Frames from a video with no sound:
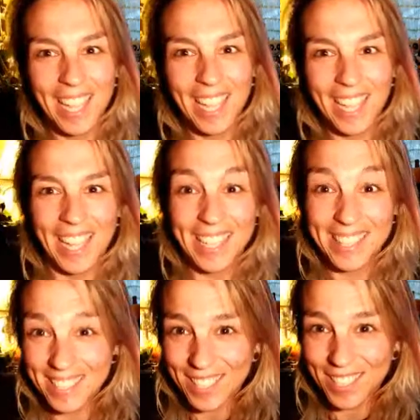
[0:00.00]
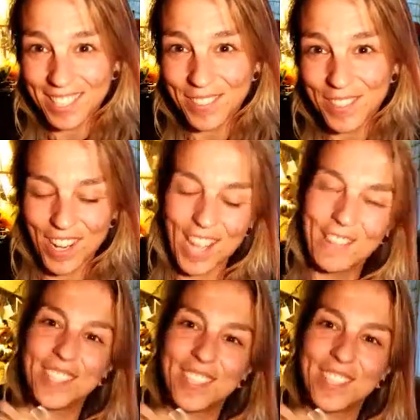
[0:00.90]
Hit the subscribe and the
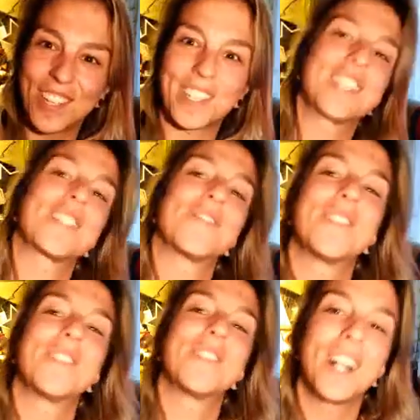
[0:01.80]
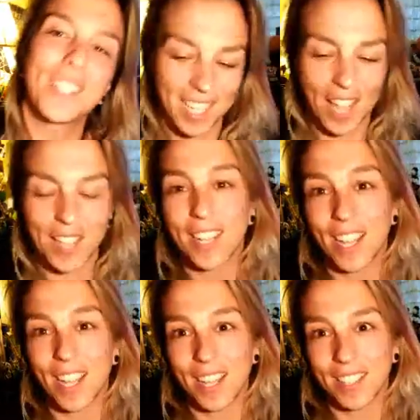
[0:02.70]
notification bell to get in on the
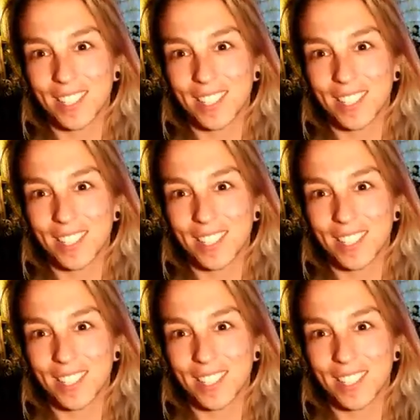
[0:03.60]
contest